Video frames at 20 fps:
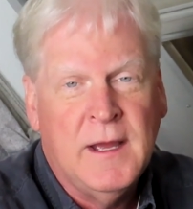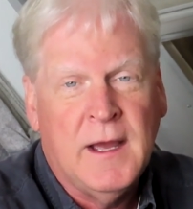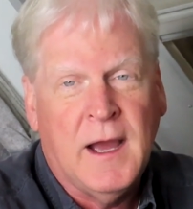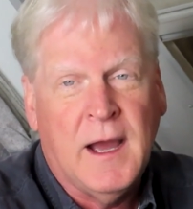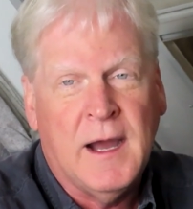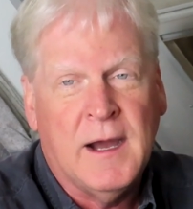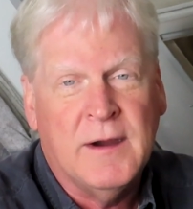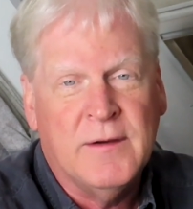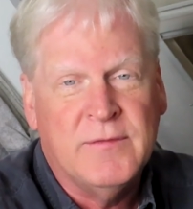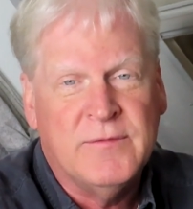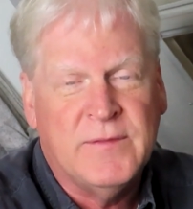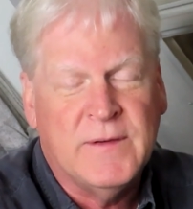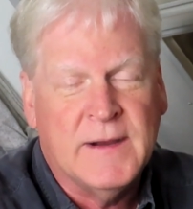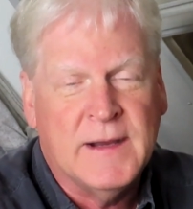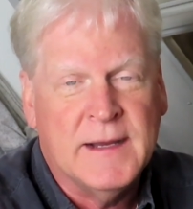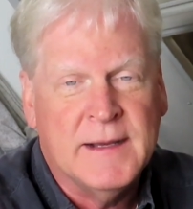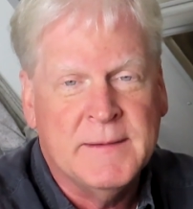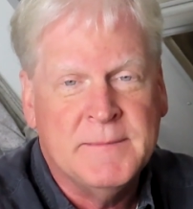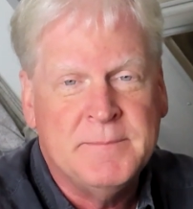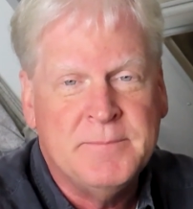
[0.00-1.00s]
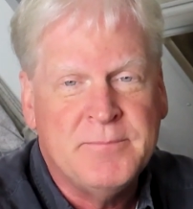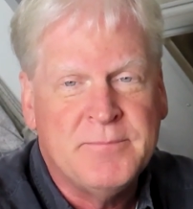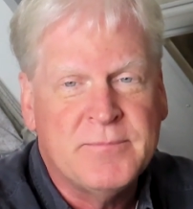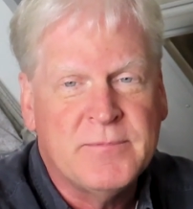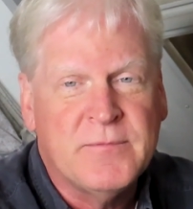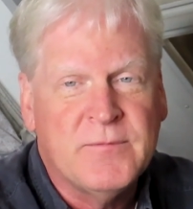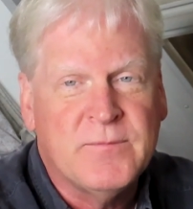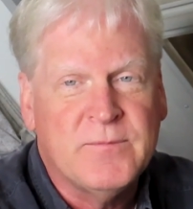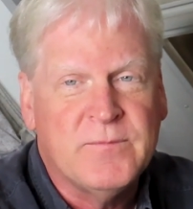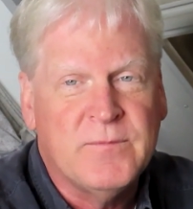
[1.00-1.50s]
of
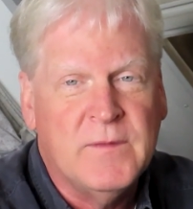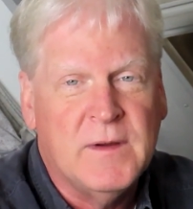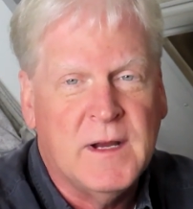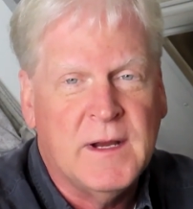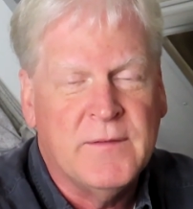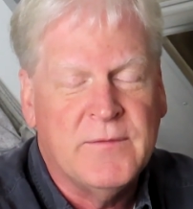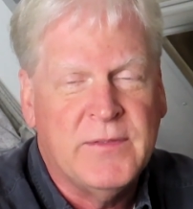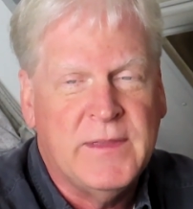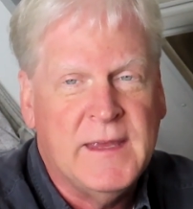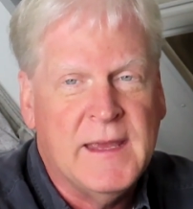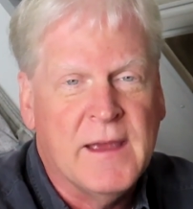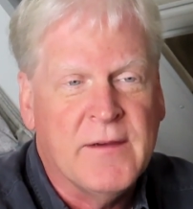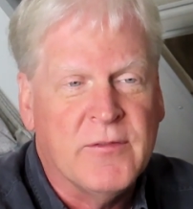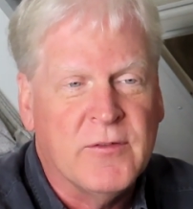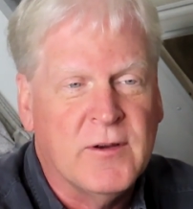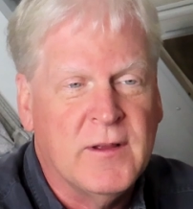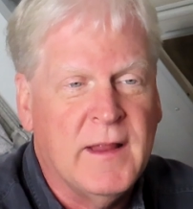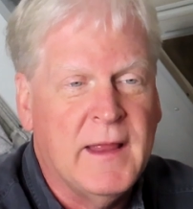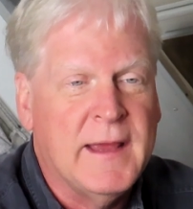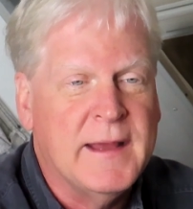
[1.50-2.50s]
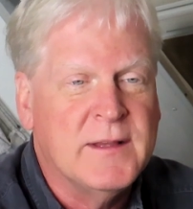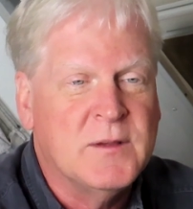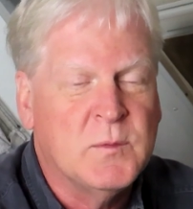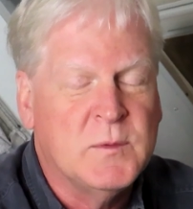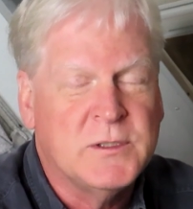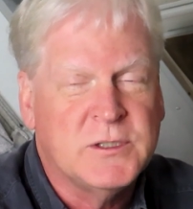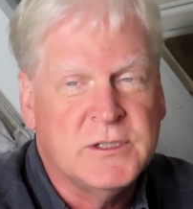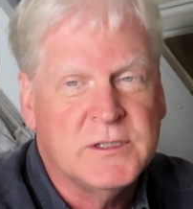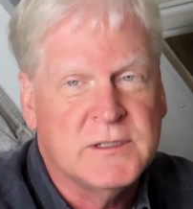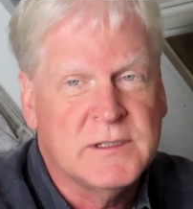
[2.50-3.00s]
the Everglades,
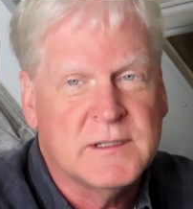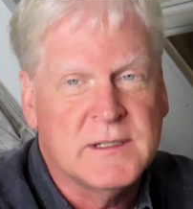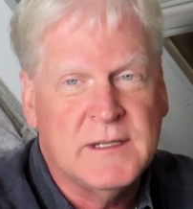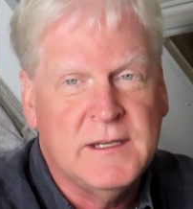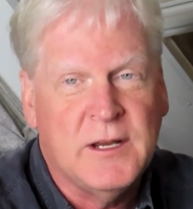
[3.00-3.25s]
which is,